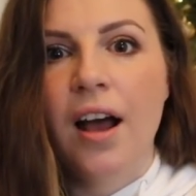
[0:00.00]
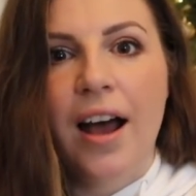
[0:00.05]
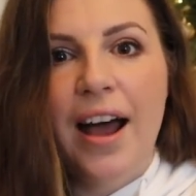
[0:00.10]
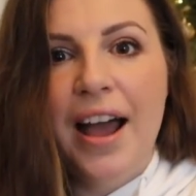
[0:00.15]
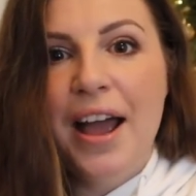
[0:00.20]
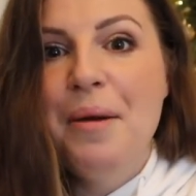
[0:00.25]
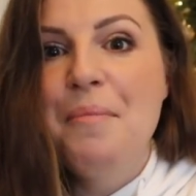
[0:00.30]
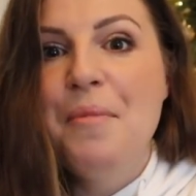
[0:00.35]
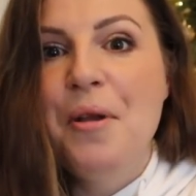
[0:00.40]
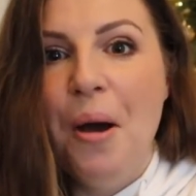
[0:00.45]

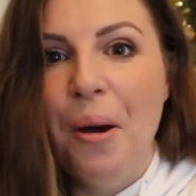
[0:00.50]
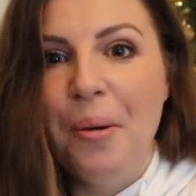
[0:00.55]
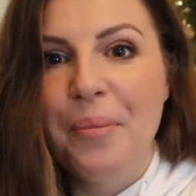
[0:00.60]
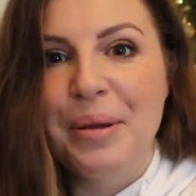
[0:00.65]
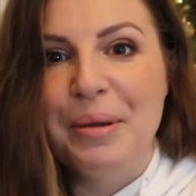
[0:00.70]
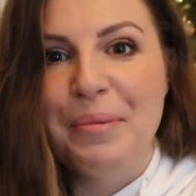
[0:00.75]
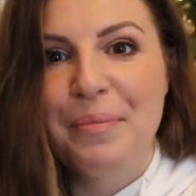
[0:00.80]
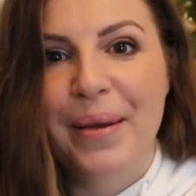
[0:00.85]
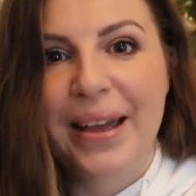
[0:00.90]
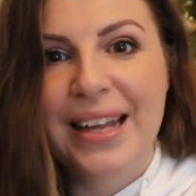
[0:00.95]
I am not
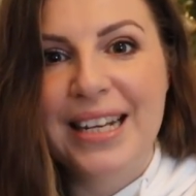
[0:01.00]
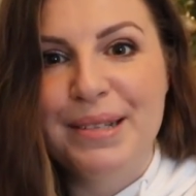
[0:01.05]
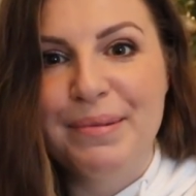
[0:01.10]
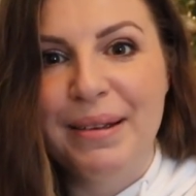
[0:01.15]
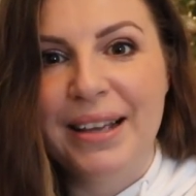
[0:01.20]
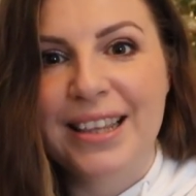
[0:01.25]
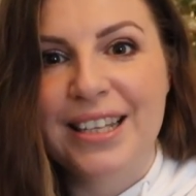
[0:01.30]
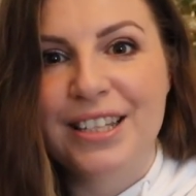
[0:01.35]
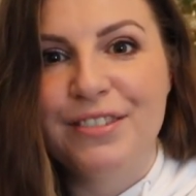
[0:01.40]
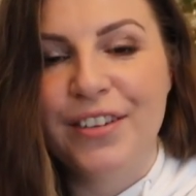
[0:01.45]
being paid to
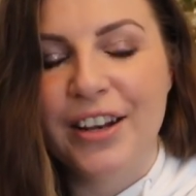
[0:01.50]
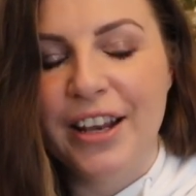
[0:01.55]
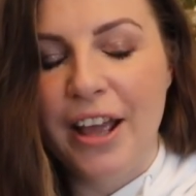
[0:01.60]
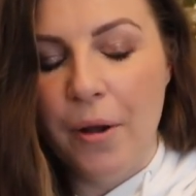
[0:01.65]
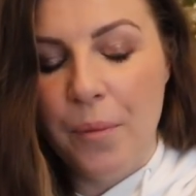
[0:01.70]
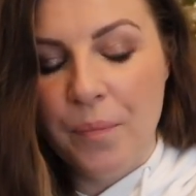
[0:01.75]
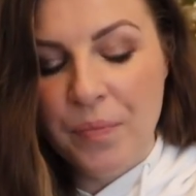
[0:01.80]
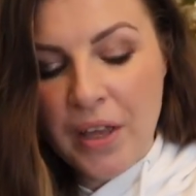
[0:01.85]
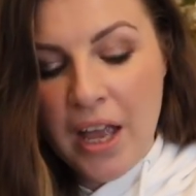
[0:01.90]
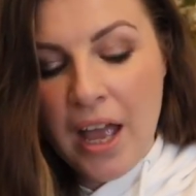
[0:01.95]
make this
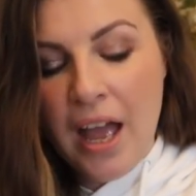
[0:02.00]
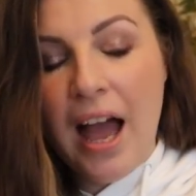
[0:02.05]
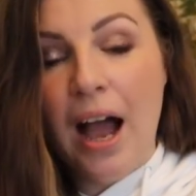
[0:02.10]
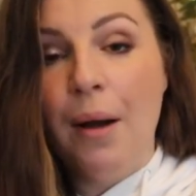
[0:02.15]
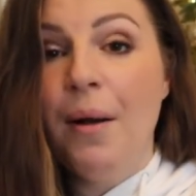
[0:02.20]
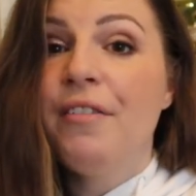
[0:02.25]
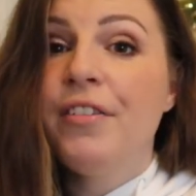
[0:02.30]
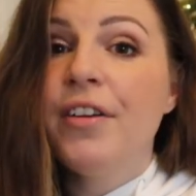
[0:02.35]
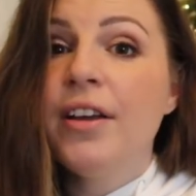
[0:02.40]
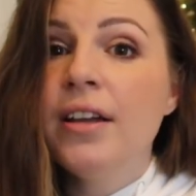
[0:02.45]
video.
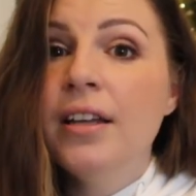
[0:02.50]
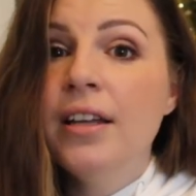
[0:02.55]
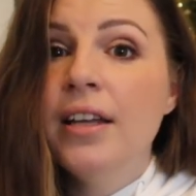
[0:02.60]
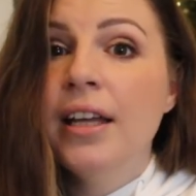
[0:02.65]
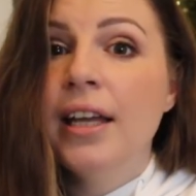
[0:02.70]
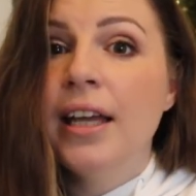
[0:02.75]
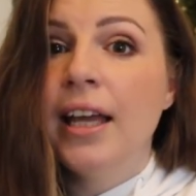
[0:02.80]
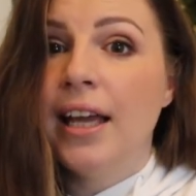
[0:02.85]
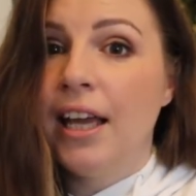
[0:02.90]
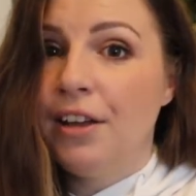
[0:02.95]
However,
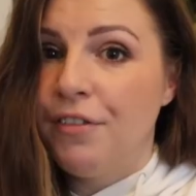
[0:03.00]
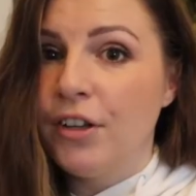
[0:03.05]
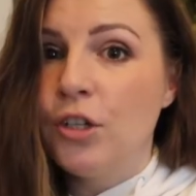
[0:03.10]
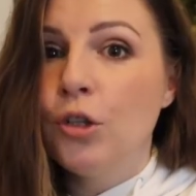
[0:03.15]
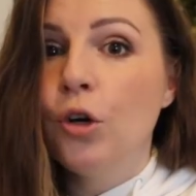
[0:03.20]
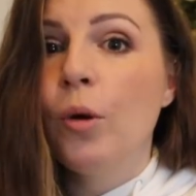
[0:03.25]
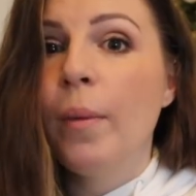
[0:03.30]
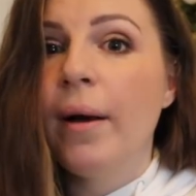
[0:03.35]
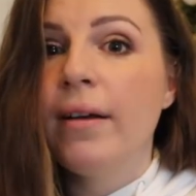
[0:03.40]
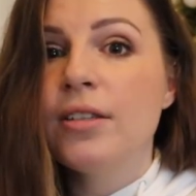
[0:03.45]
if I
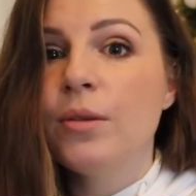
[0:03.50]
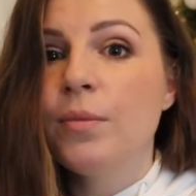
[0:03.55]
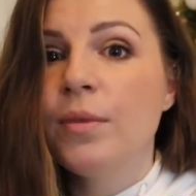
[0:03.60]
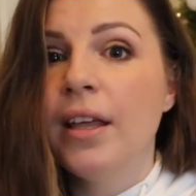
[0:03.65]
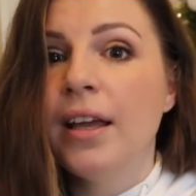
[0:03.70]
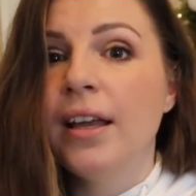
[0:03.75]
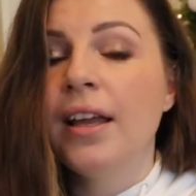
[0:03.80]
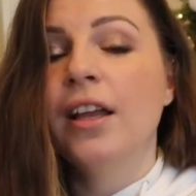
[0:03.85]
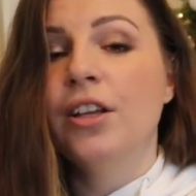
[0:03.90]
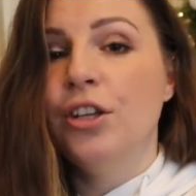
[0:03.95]
talk about
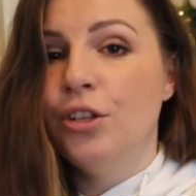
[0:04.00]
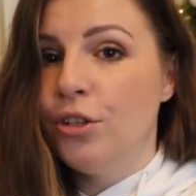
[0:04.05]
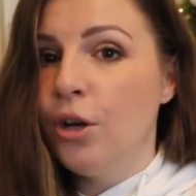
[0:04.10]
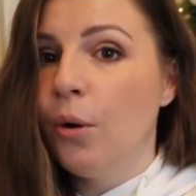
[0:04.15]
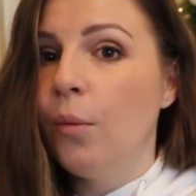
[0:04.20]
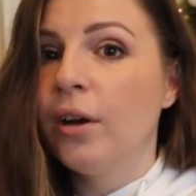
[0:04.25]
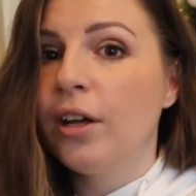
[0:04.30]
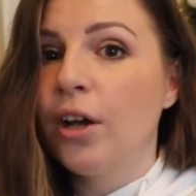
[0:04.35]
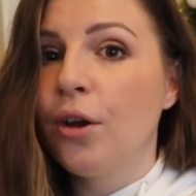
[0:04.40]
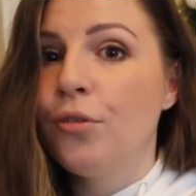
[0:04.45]
something, you
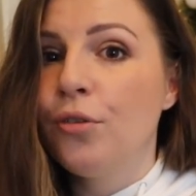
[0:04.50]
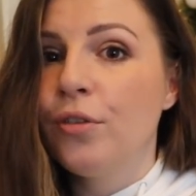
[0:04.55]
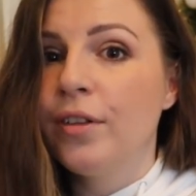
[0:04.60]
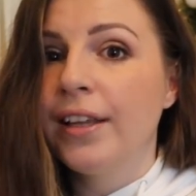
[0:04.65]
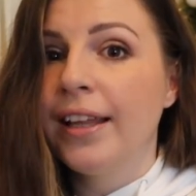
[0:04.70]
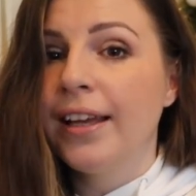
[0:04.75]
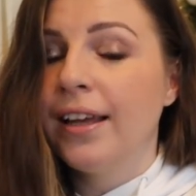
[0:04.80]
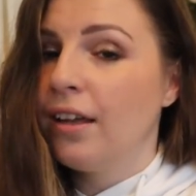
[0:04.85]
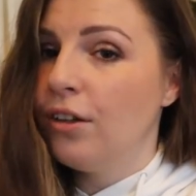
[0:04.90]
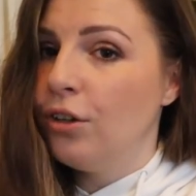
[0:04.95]
don't want to go through the
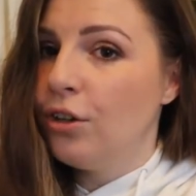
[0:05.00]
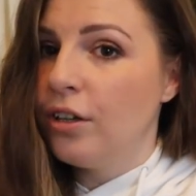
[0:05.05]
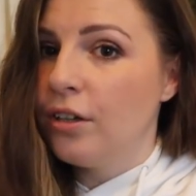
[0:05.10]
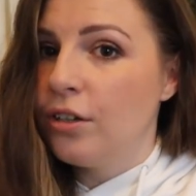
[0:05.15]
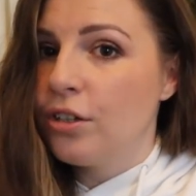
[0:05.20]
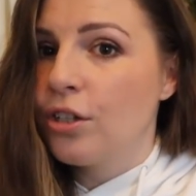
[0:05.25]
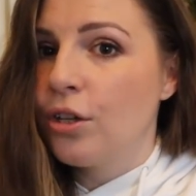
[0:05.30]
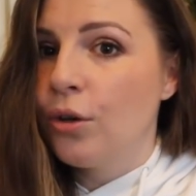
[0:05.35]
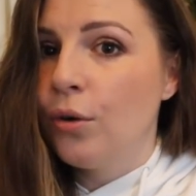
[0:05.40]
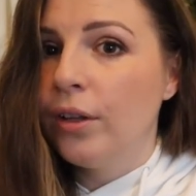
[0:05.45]
link, you can
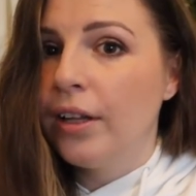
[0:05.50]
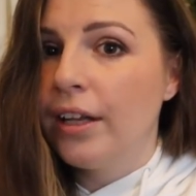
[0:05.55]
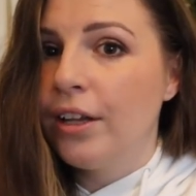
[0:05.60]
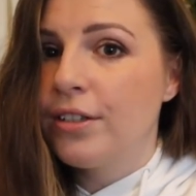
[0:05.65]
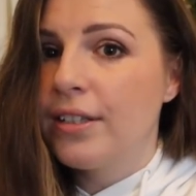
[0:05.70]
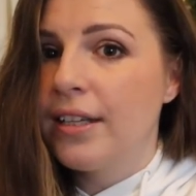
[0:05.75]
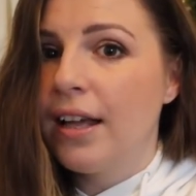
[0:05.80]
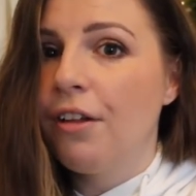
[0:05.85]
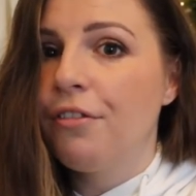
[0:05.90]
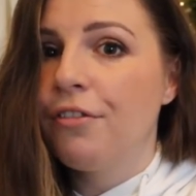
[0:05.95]
just Google it
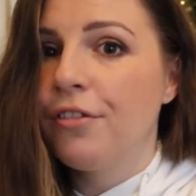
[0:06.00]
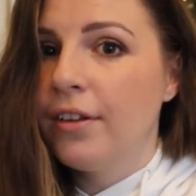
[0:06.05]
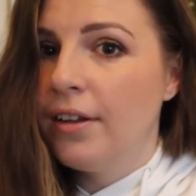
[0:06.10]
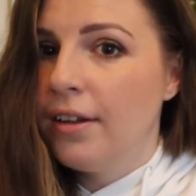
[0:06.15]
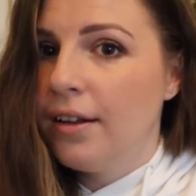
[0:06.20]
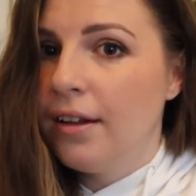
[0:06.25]
yourself.